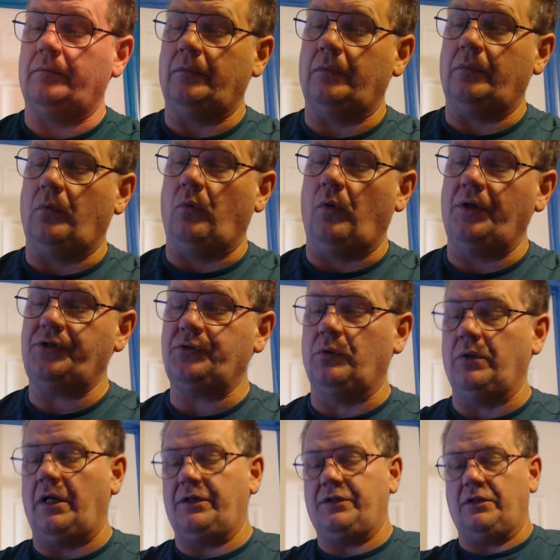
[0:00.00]
One
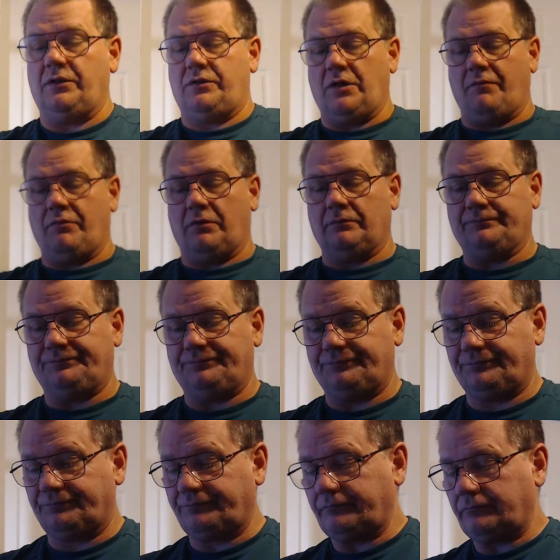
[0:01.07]
tool I didn't cover
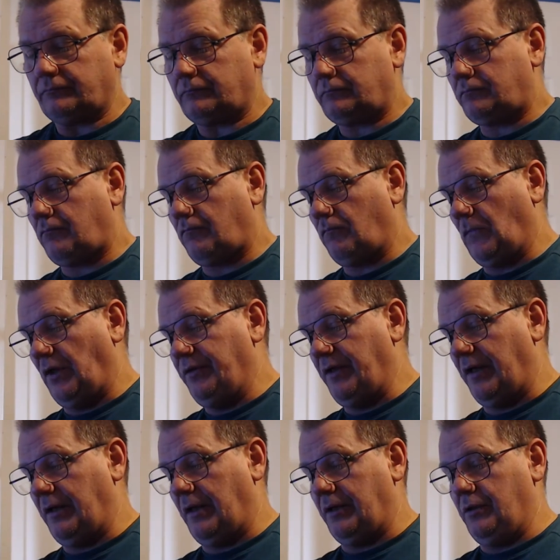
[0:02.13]

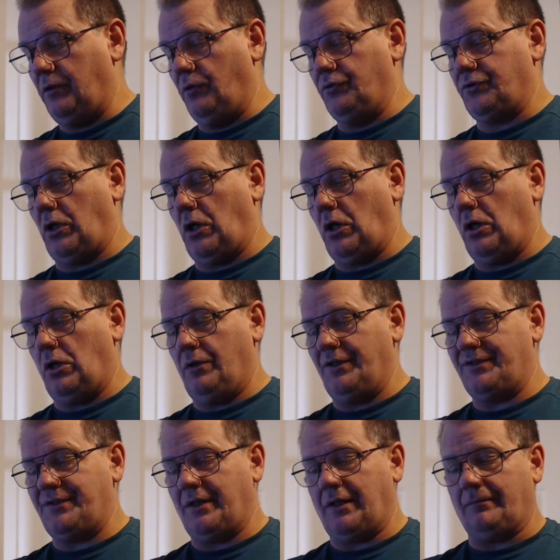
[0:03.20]
that I use all the
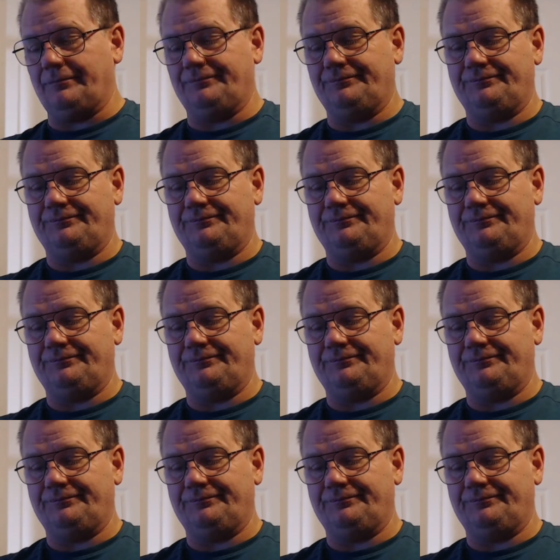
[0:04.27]
time.